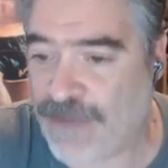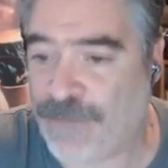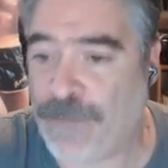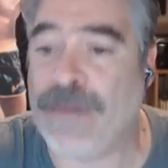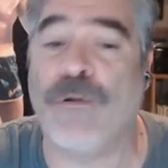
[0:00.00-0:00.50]

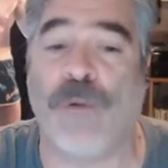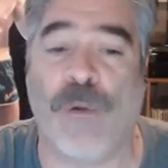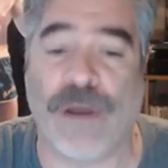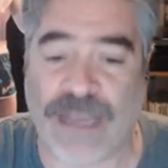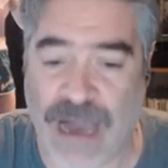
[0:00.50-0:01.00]
If people
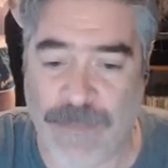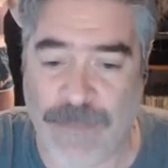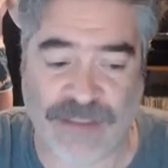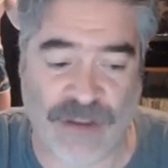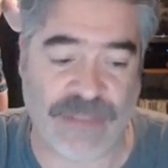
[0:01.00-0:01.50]
want to
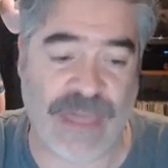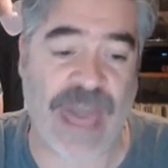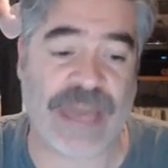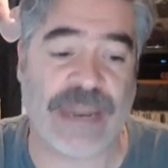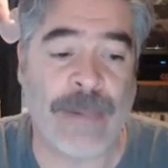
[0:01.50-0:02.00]
comment on
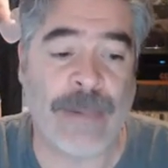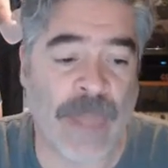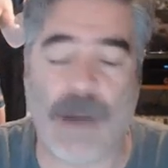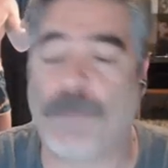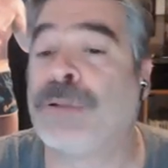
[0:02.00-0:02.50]
that,
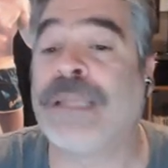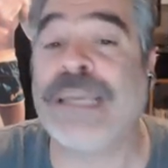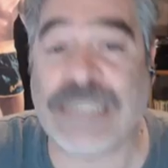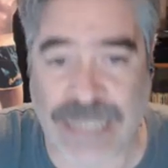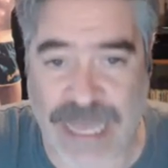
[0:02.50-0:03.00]

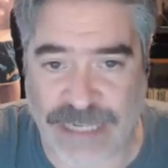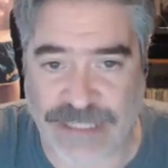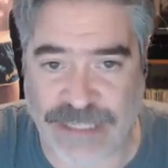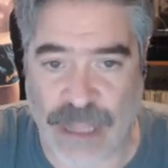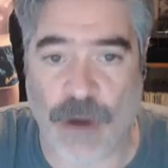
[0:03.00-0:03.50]
please let
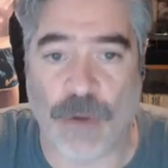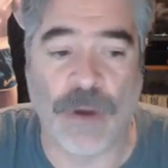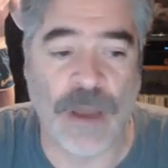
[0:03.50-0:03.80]
us know.